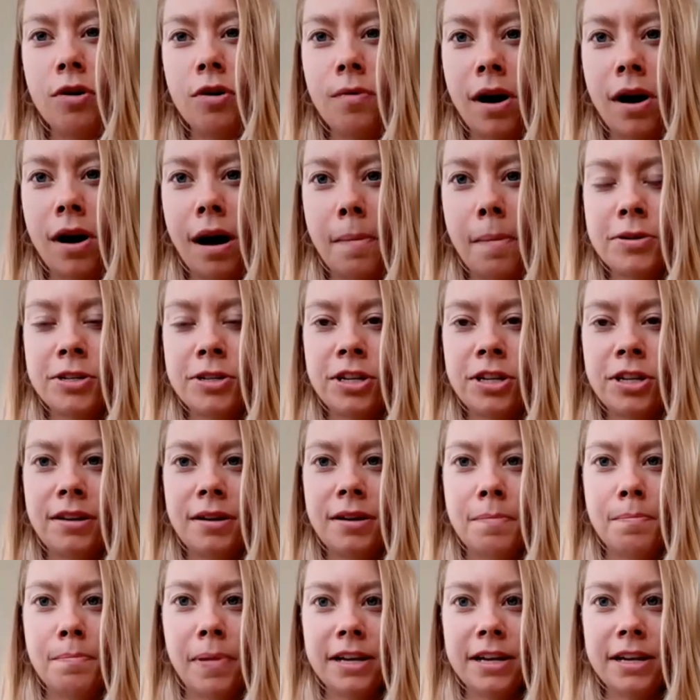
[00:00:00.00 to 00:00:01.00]
option
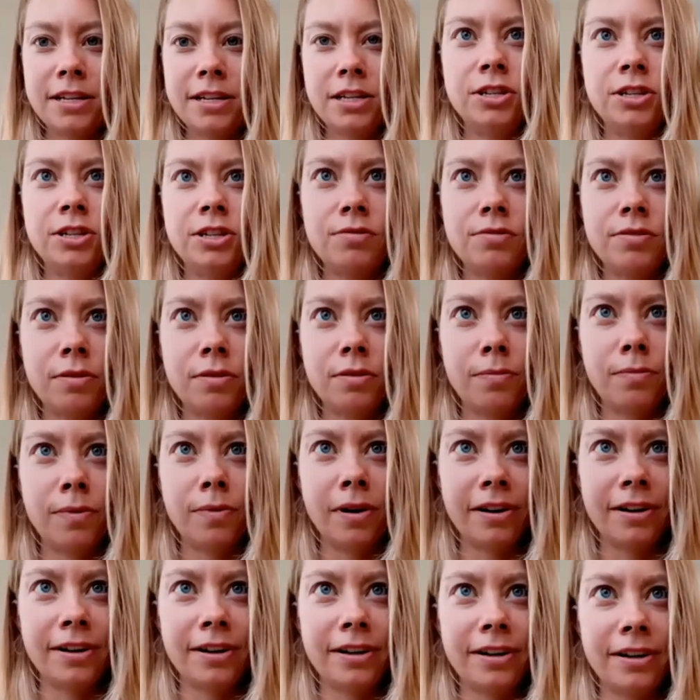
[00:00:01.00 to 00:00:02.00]
but to do the work
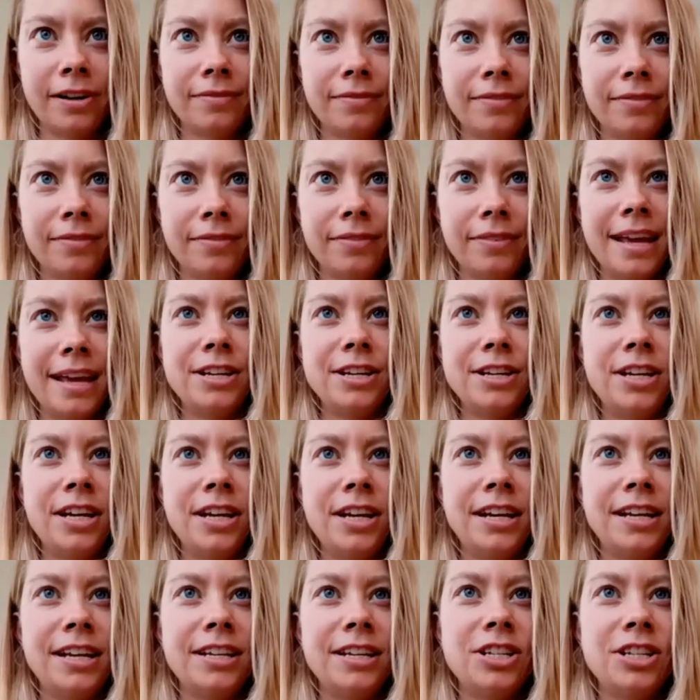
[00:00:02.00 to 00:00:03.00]
and
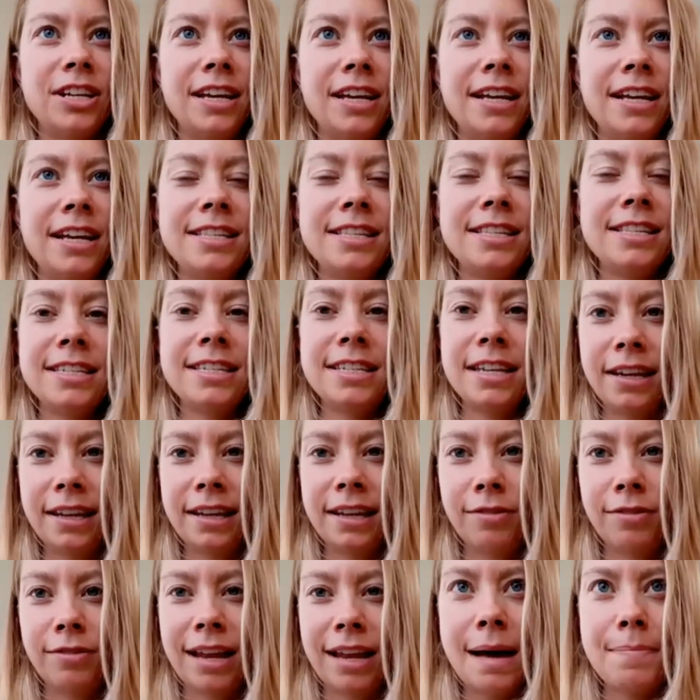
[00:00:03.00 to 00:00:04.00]
change
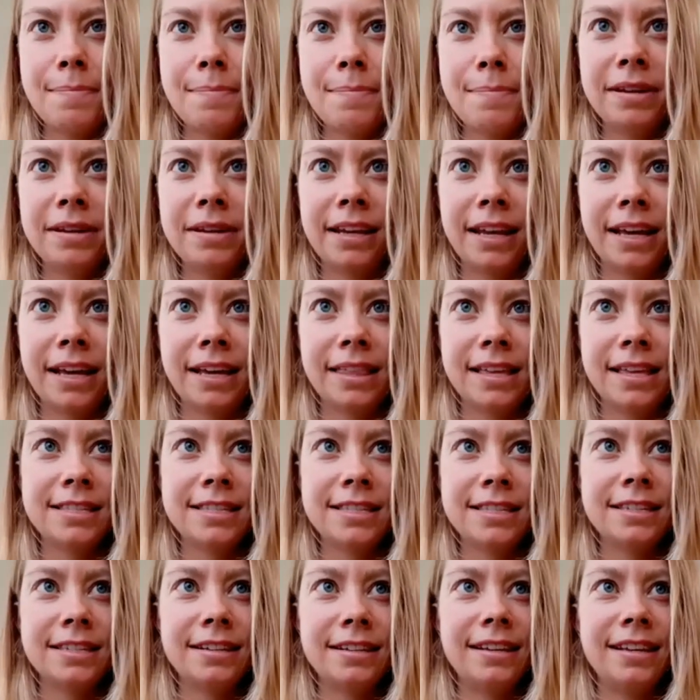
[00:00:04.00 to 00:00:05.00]
instantly will happen like
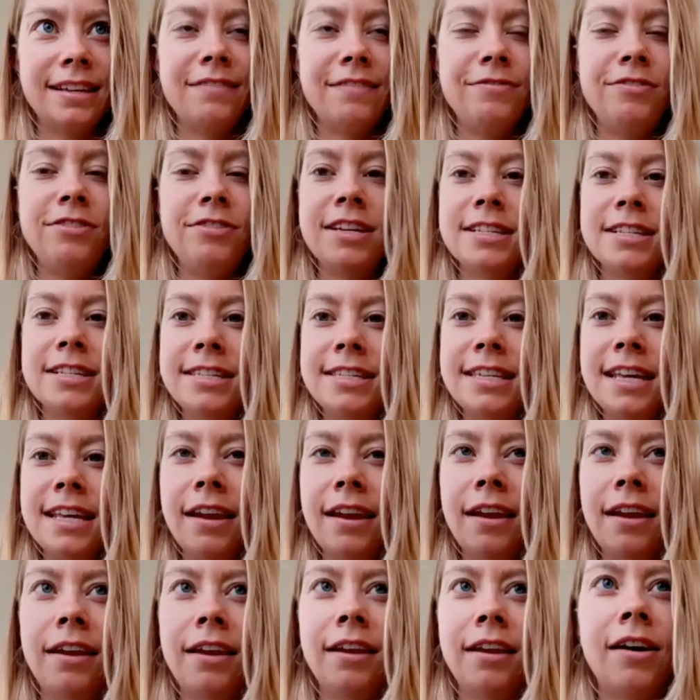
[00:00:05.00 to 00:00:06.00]
this if you can
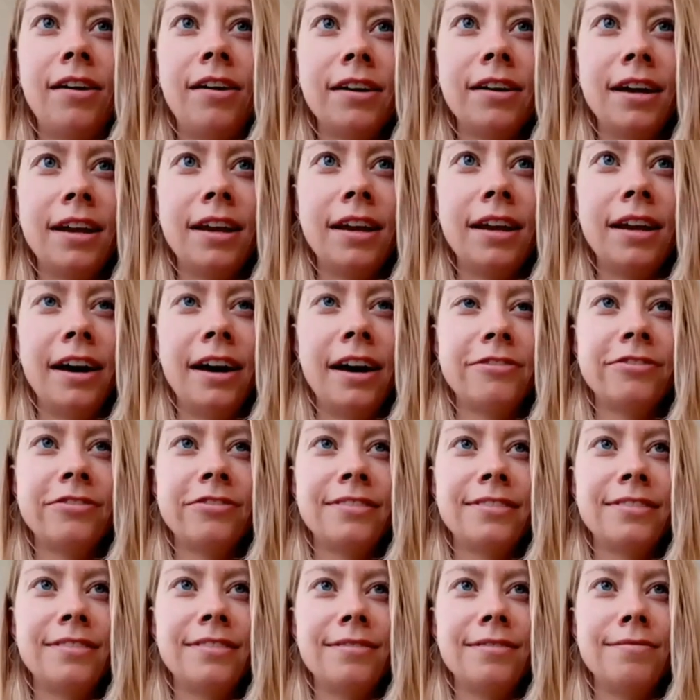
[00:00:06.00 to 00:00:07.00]
sit long enough
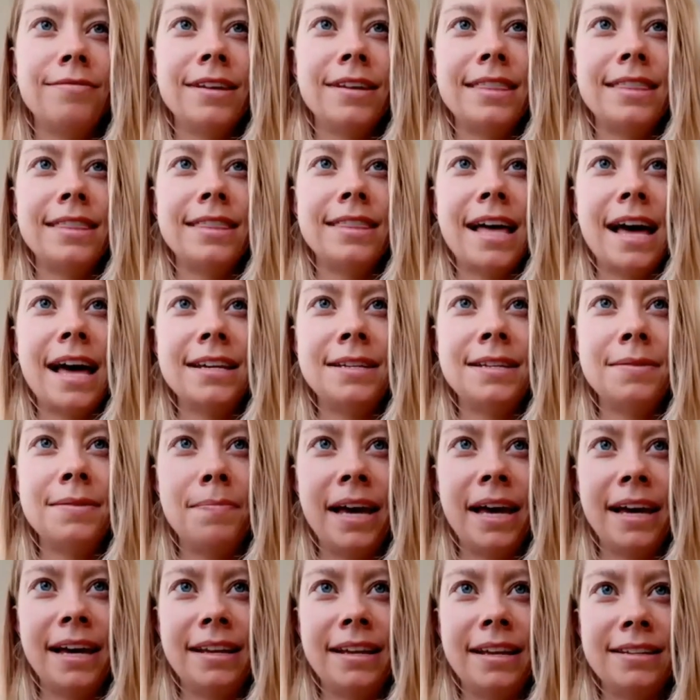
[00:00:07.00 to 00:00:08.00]
with that
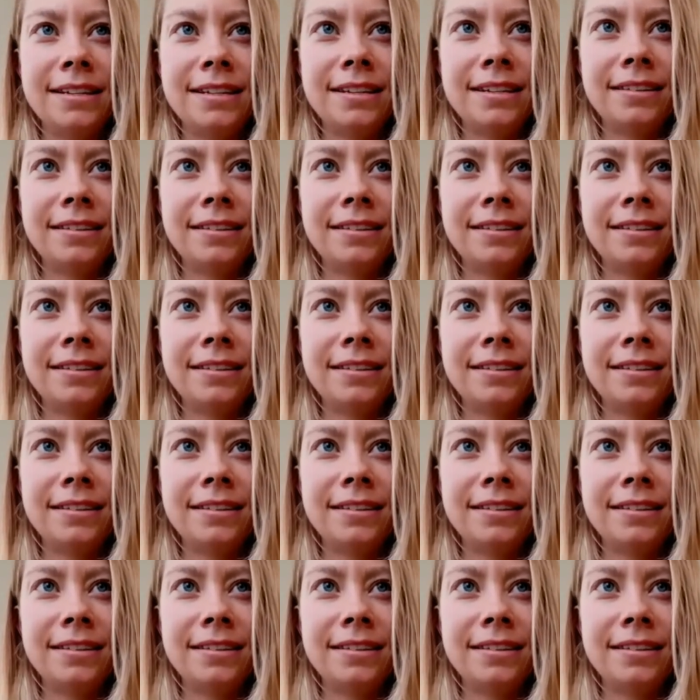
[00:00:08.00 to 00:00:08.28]
demand,